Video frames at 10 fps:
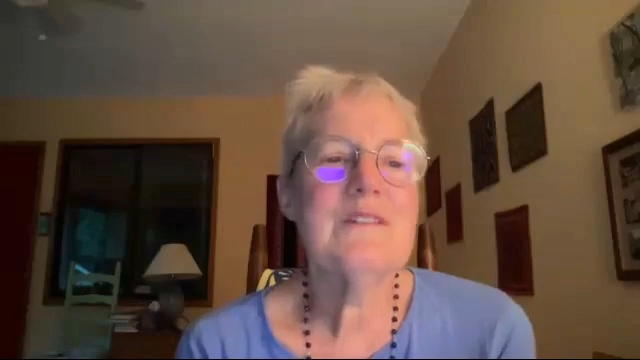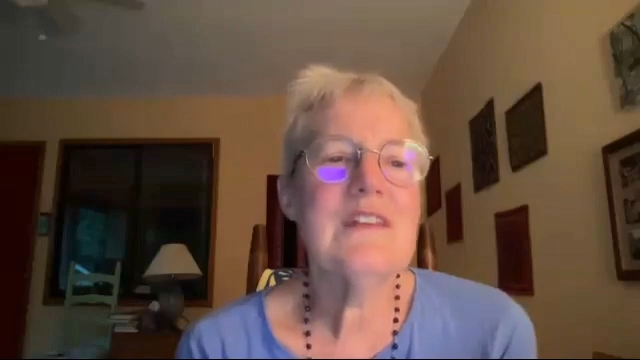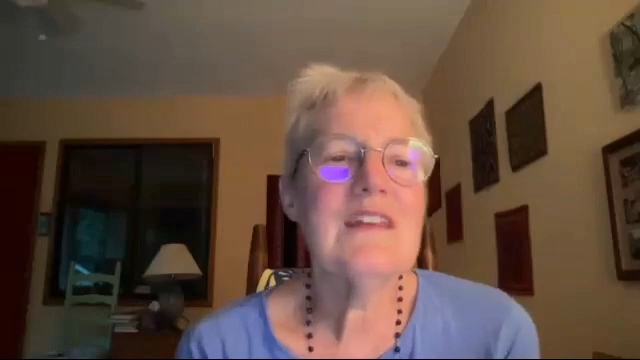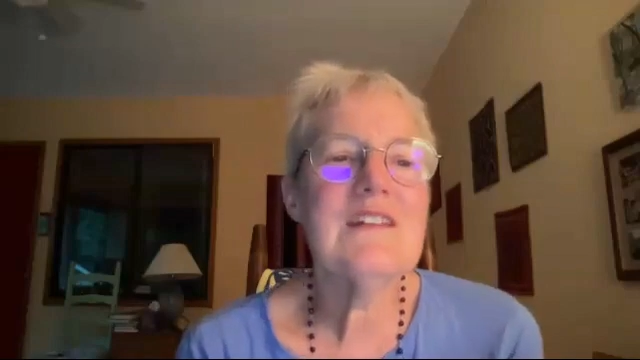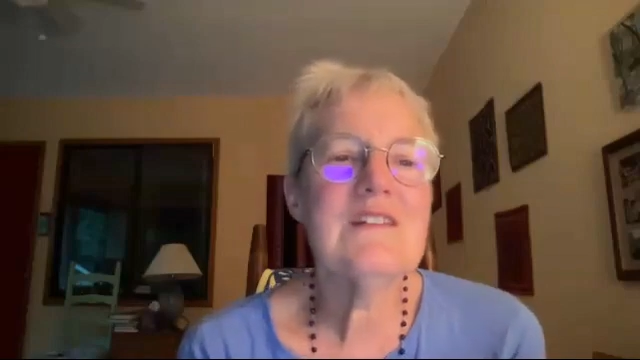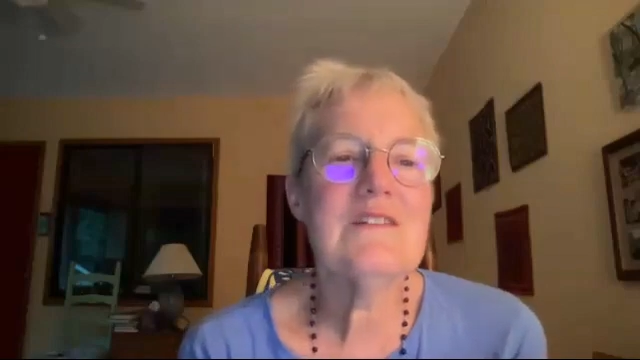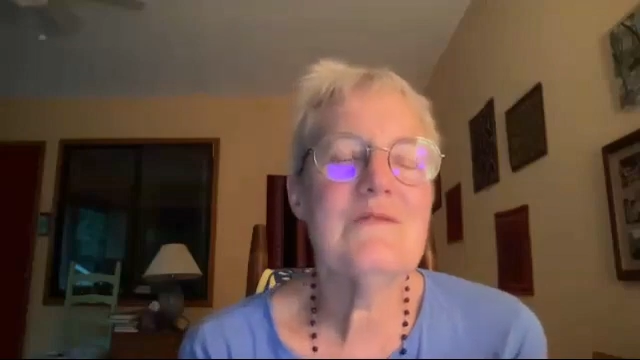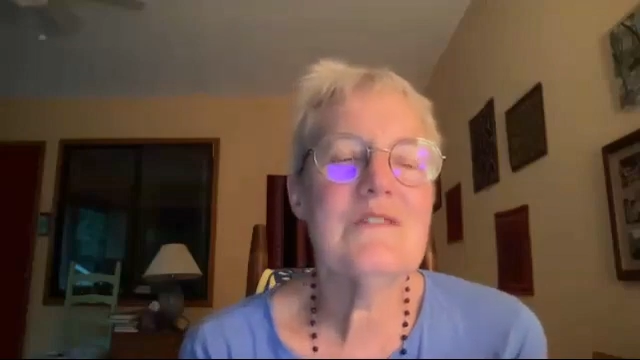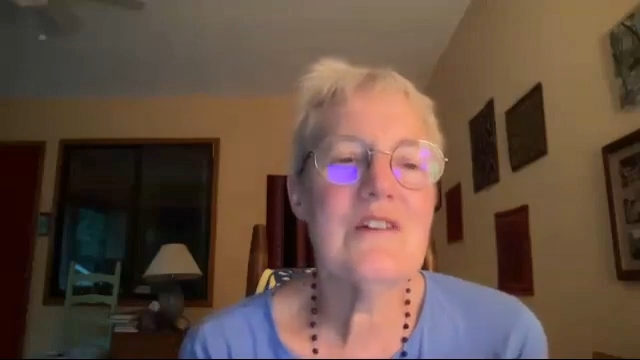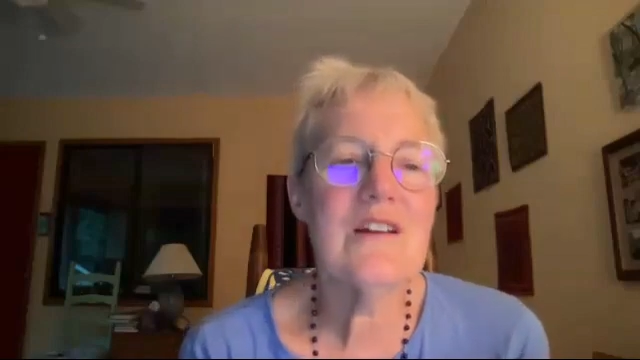tend to
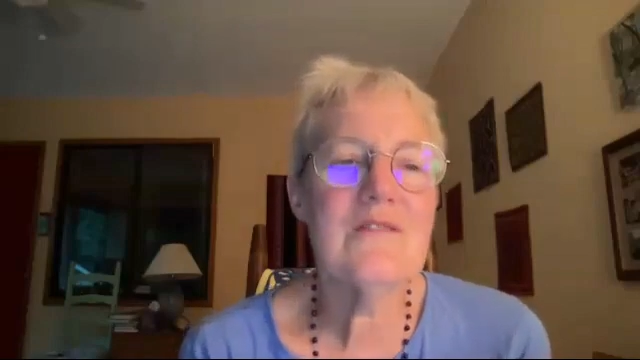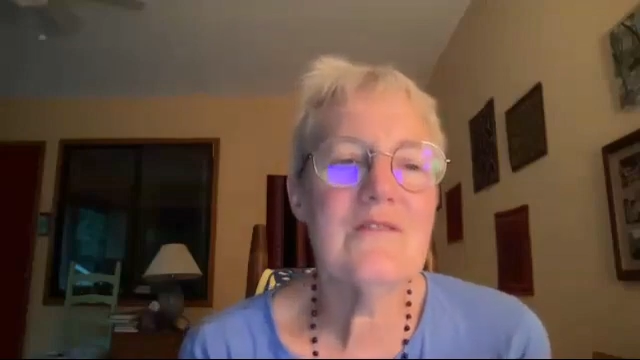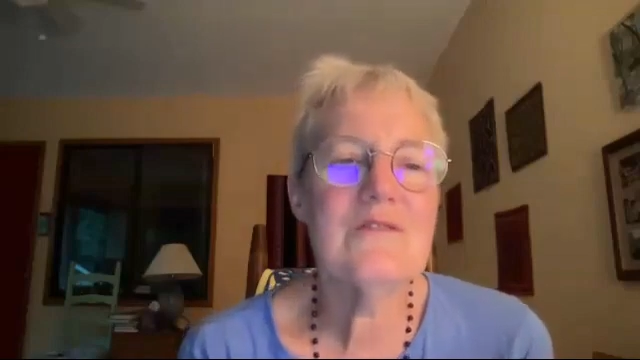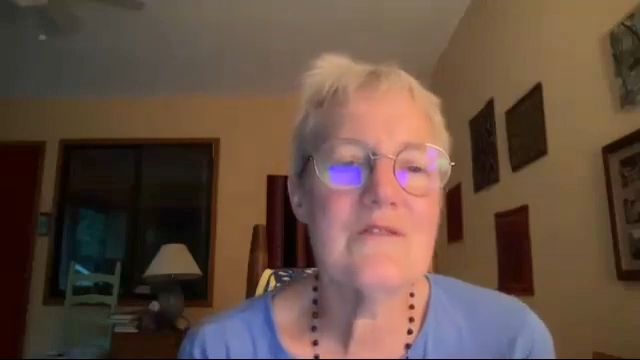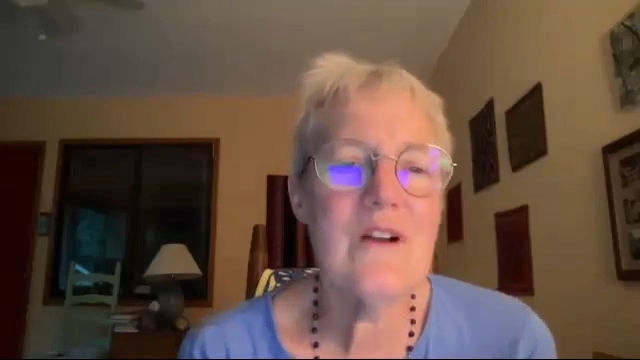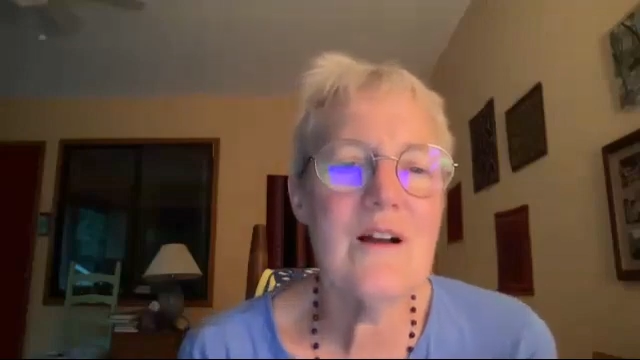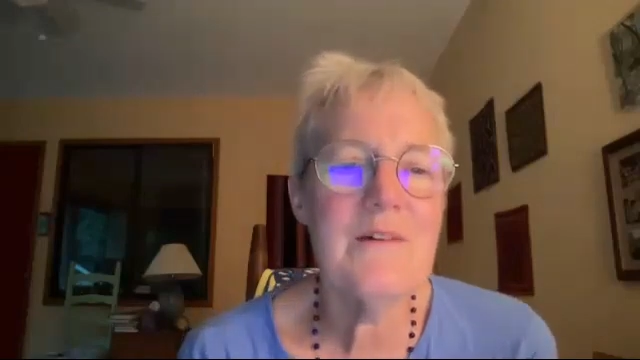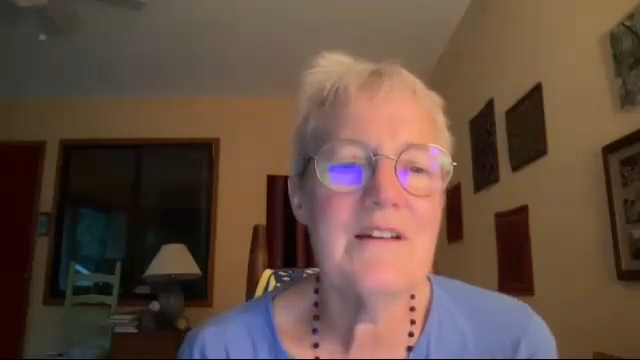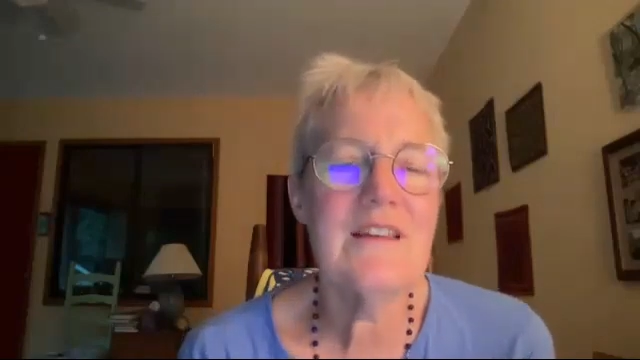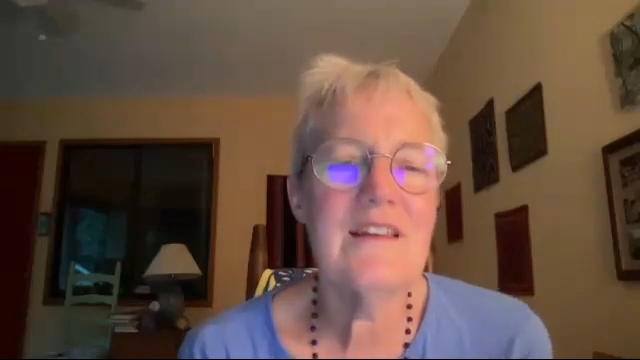childhood
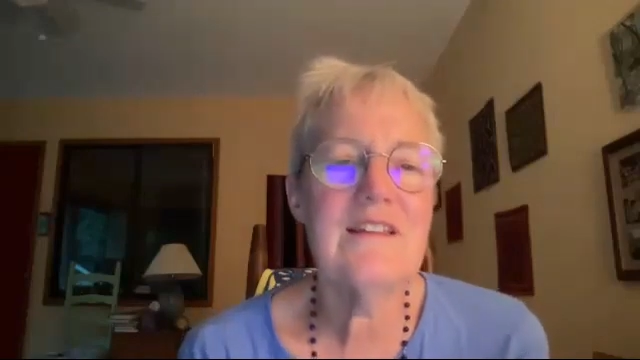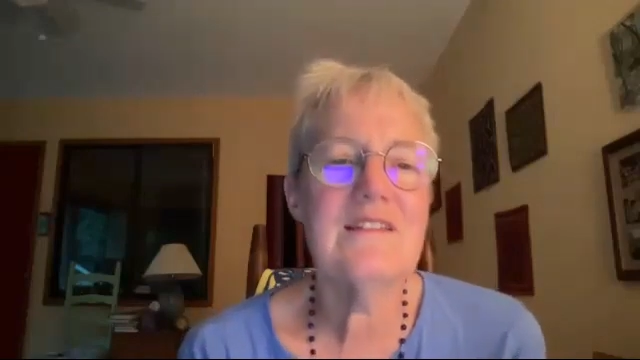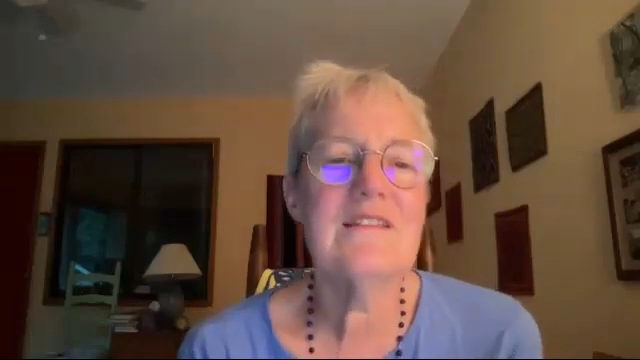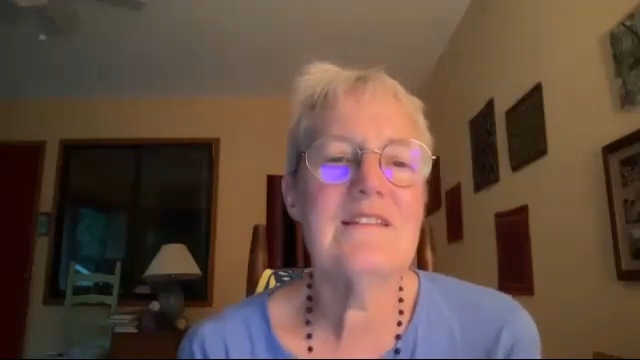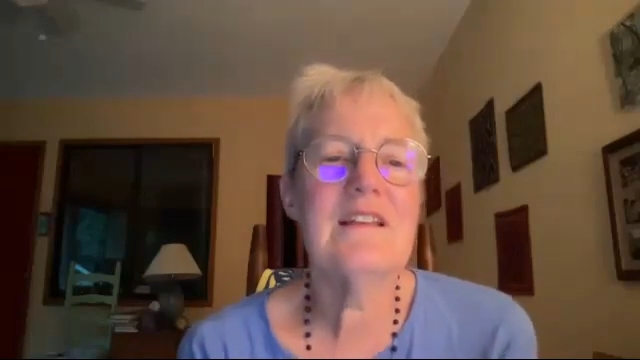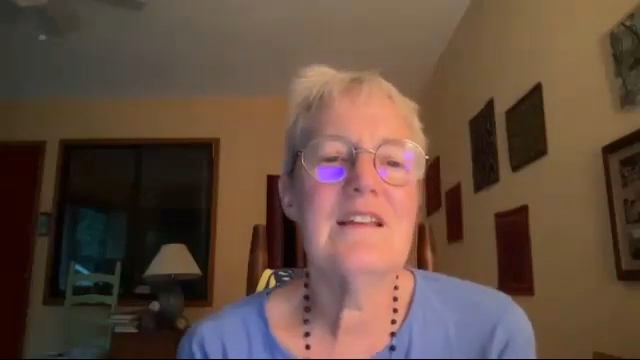trauma, yes.